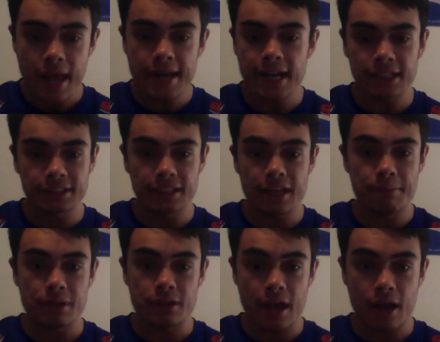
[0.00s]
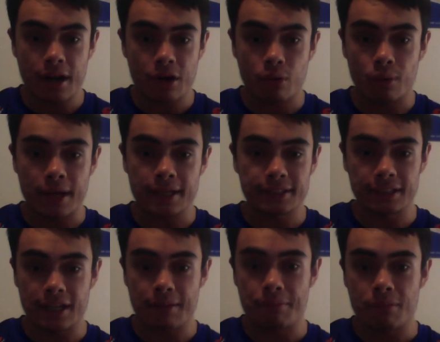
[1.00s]
and he hasn't let me down at all. He
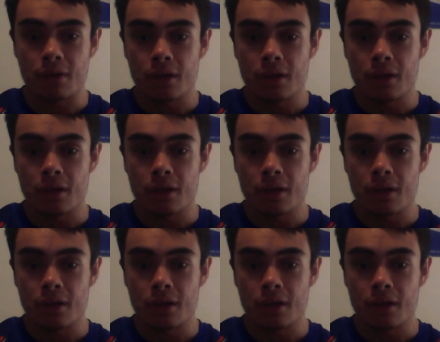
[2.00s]
hasn't let